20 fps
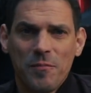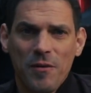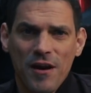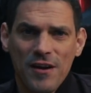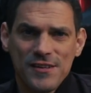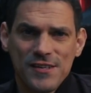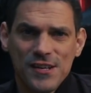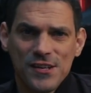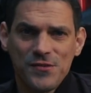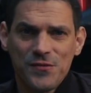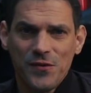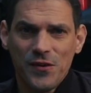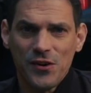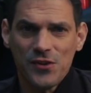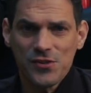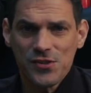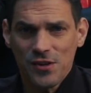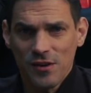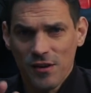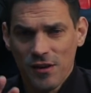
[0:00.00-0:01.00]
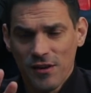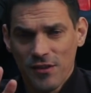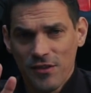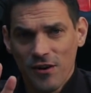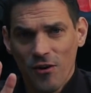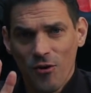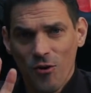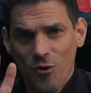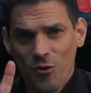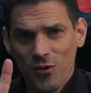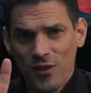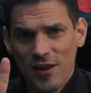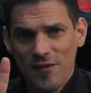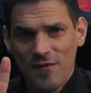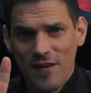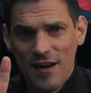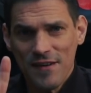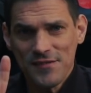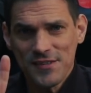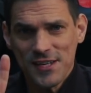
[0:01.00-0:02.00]
process first. There are only
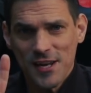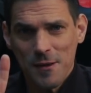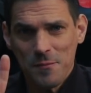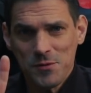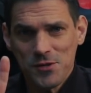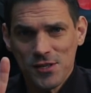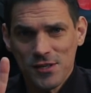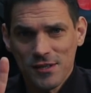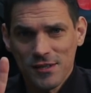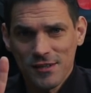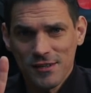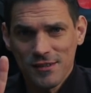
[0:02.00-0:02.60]
5 steps.